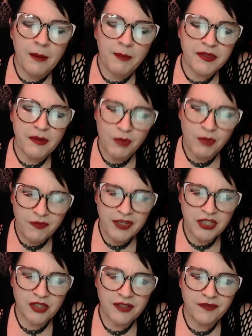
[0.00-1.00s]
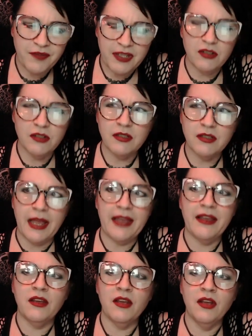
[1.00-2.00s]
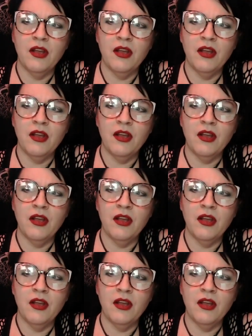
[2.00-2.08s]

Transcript: But the movie just feels like